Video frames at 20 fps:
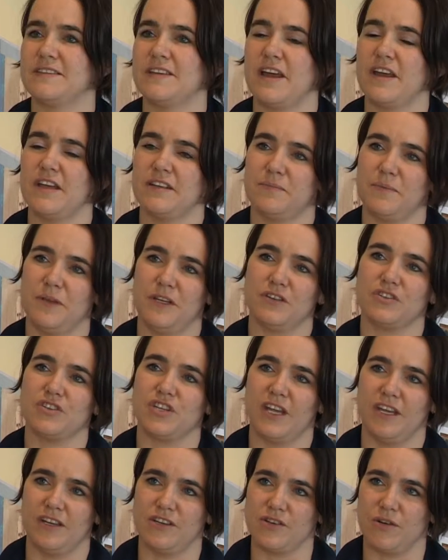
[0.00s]
There has been a
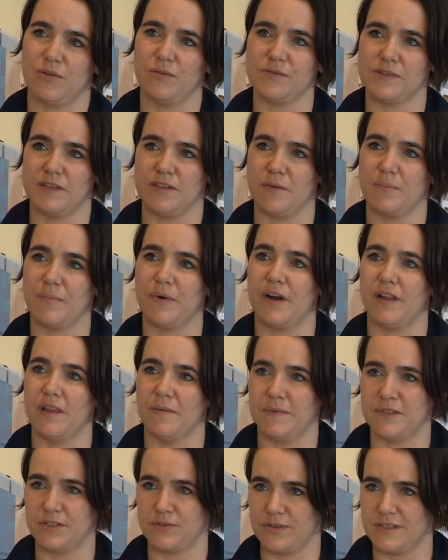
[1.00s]
change also in the
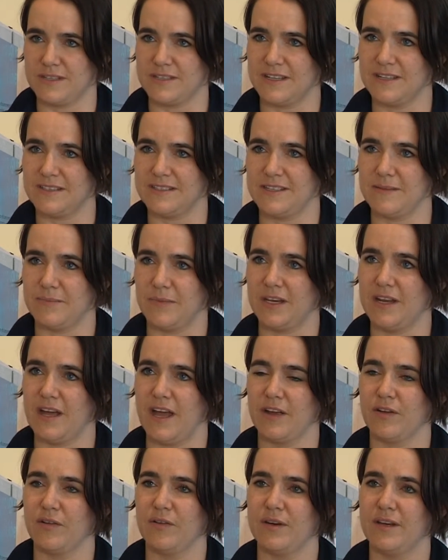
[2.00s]
parliamentary system in
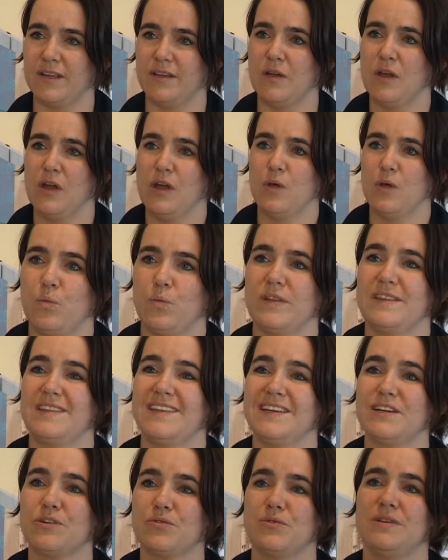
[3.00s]
Hungary. We
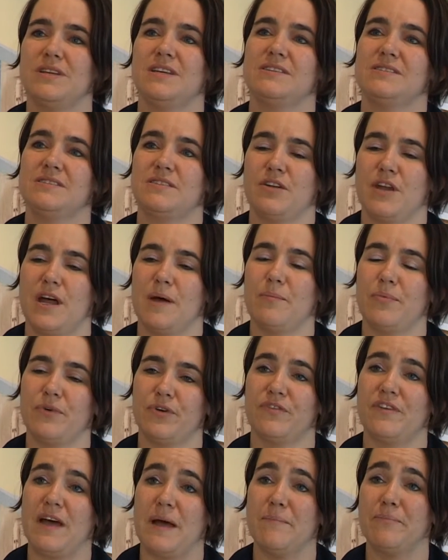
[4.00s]
decreased the number
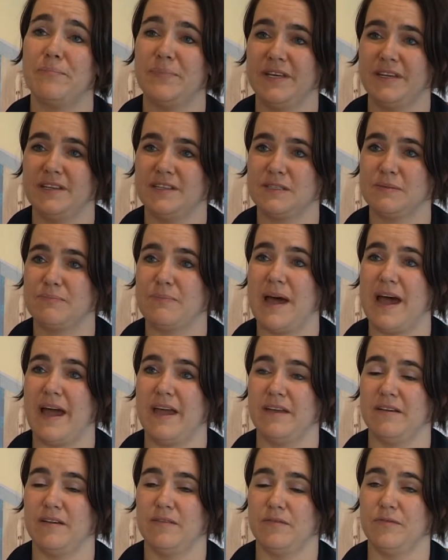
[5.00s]
of MPs
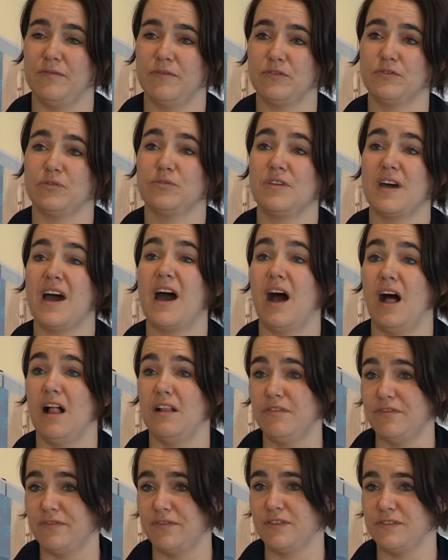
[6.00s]
by to the
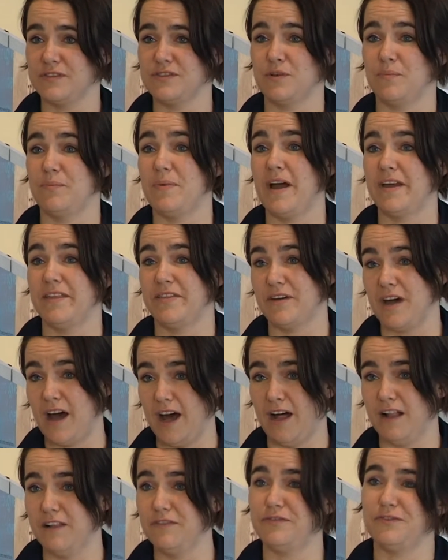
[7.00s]
half, so by the
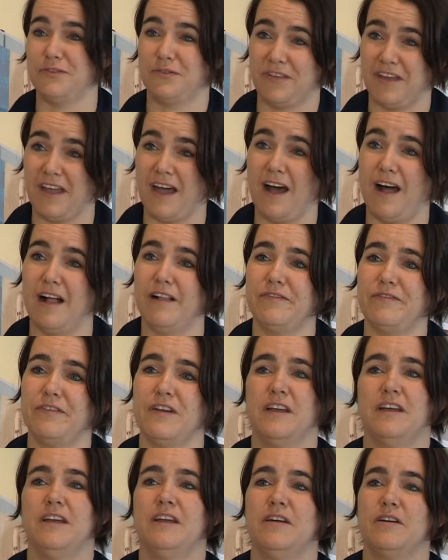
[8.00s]
half to the half
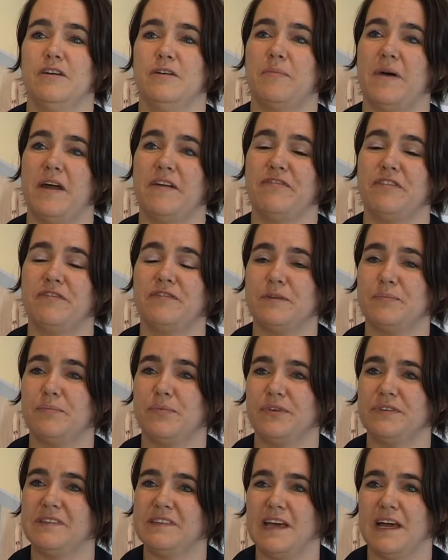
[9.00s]
uh, by
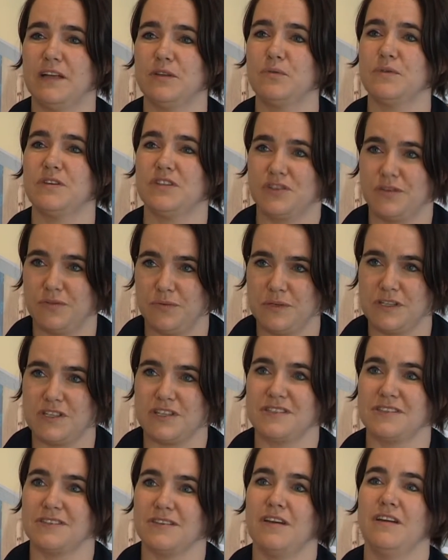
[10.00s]
50%, which, which
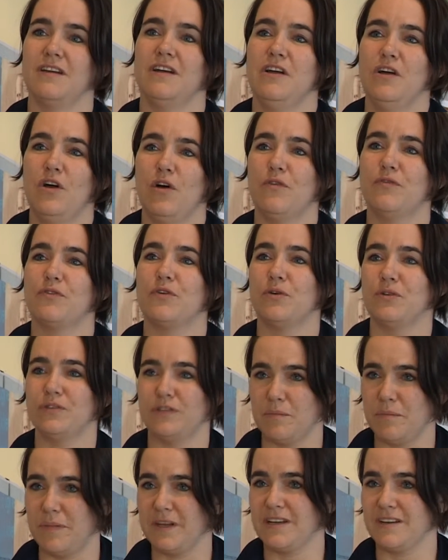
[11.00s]
is, uh, of
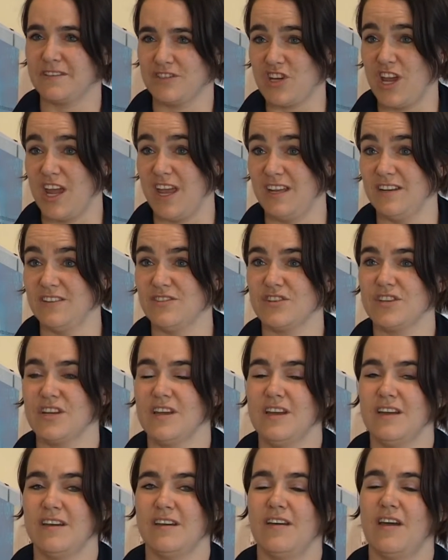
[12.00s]
course, a big change.
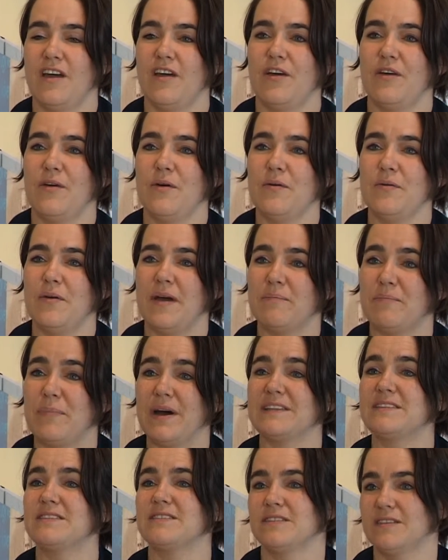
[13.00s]
Uh,
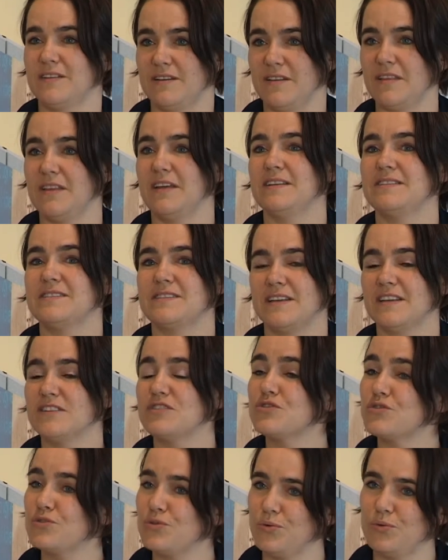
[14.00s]
but it's,
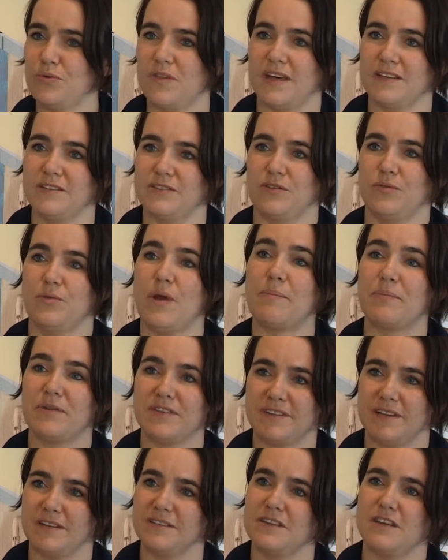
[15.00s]
it's true that the
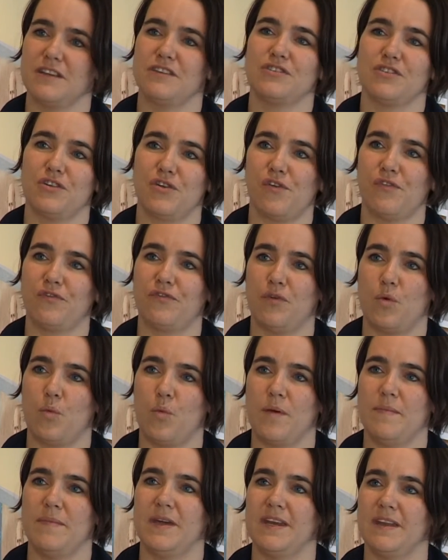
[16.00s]
representation of
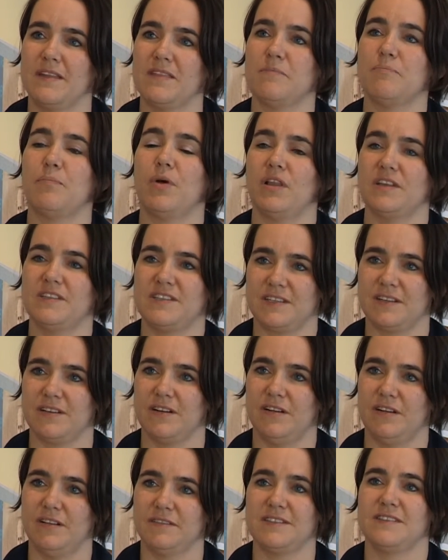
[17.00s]
women in
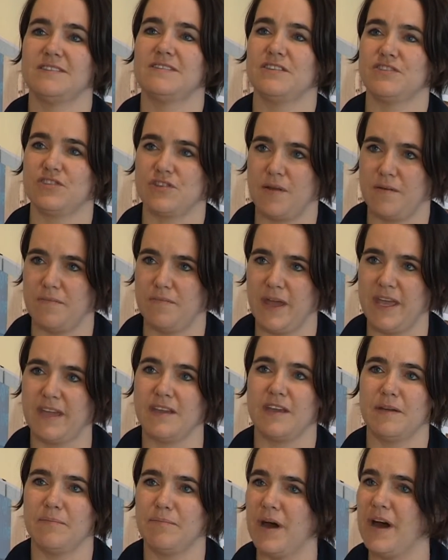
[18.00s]
political
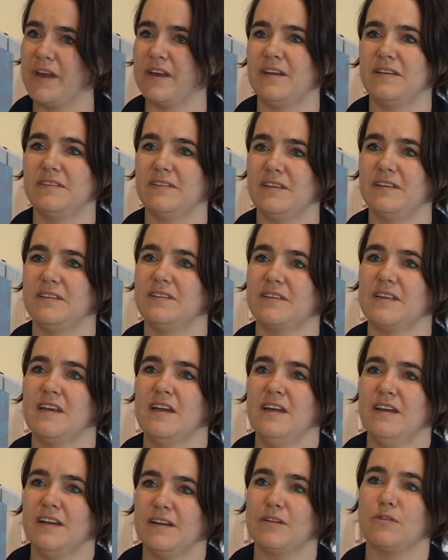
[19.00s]
decision-making bodies is
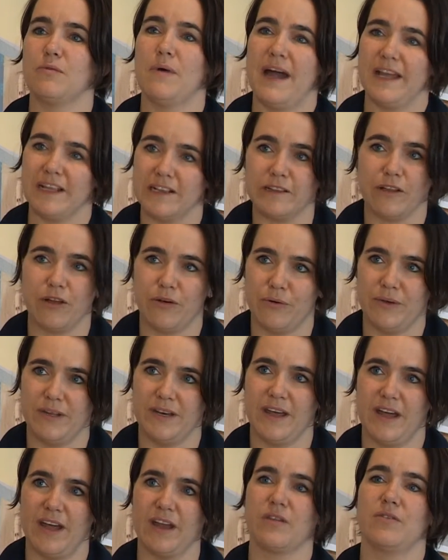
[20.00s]
quite low
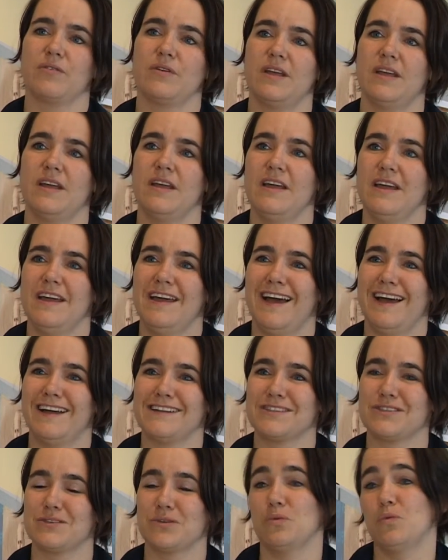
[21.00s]
in Hungary.
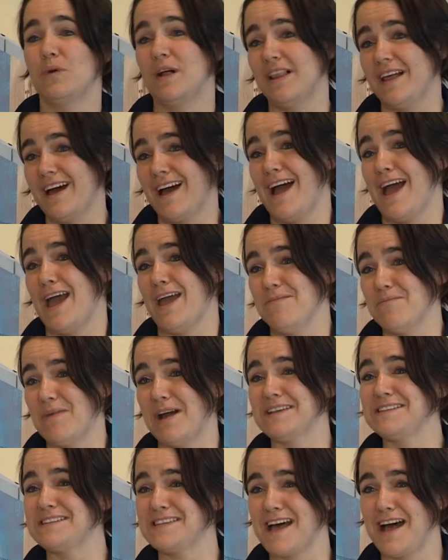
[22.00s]
And uh, well, I
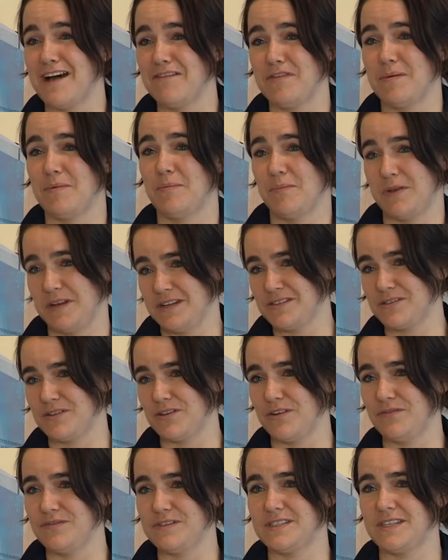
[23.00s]
myself am a
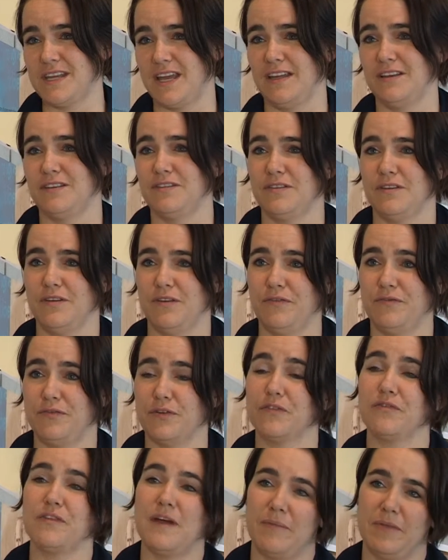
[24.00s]
Minister of State uh,
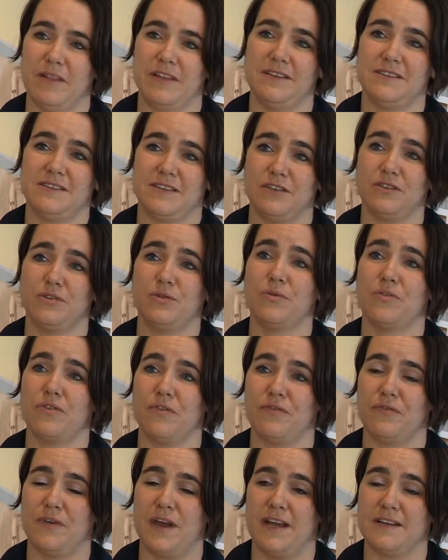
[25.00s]
for Families and Youth
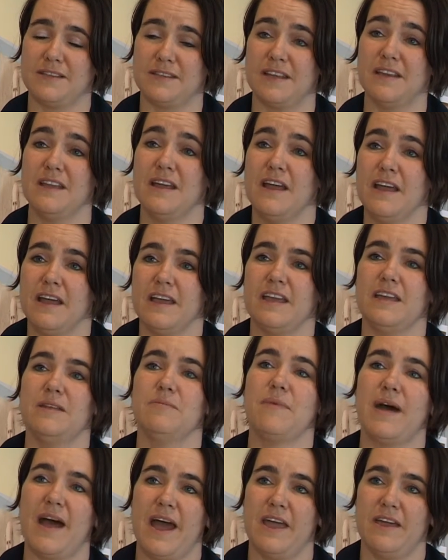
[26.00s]
Affairs, and
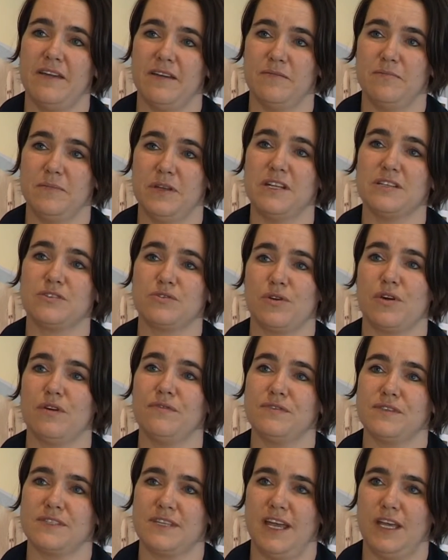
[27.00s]
in my Ministry
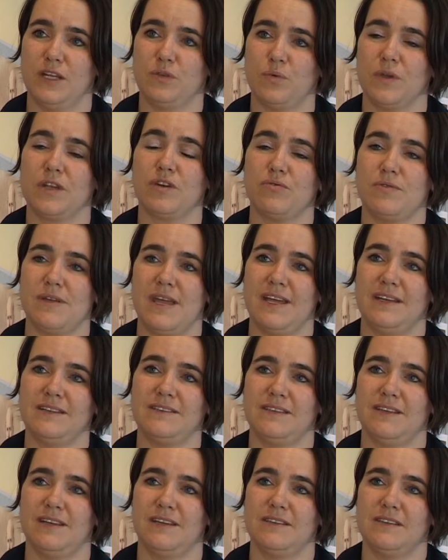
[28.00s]
of State, we
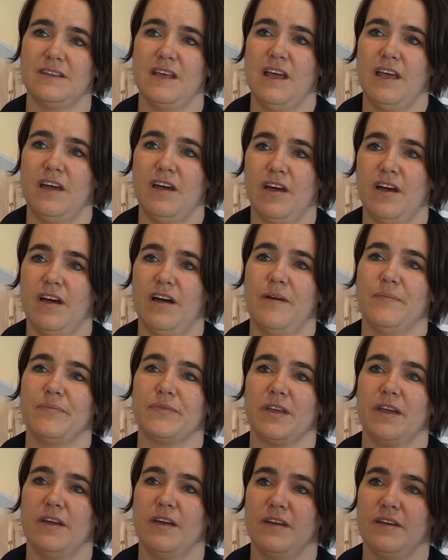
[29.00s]
created
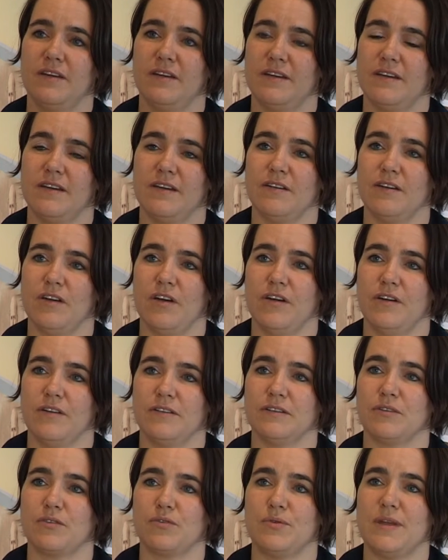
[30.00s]
um,
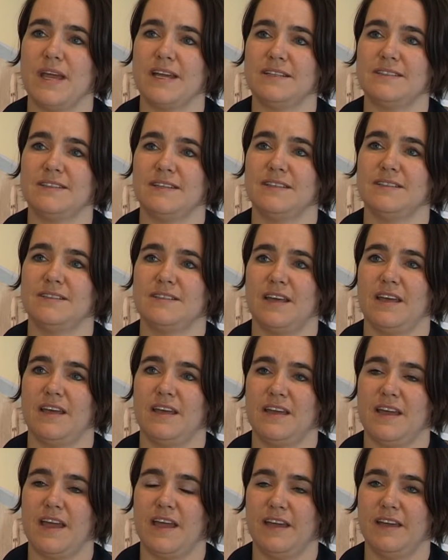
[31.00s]
a, created
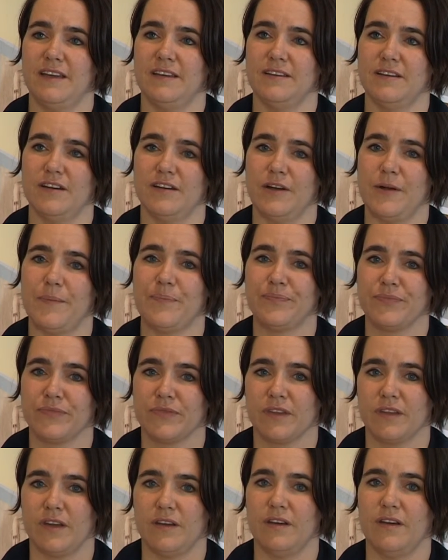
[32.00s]
a, a
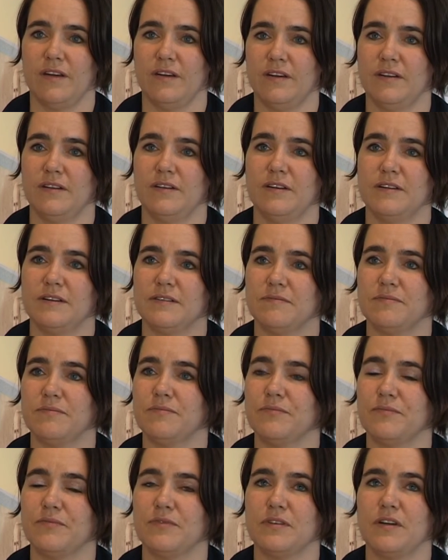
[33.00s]
uh,
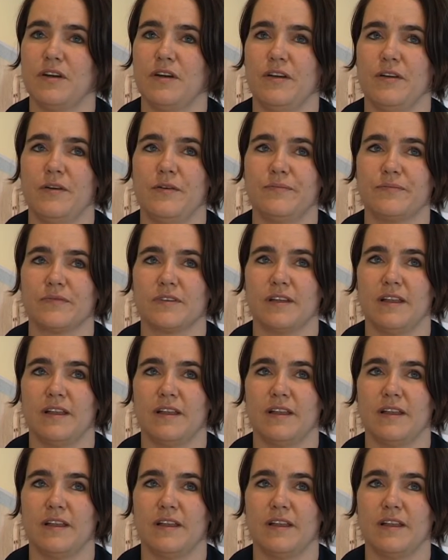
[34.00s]
um,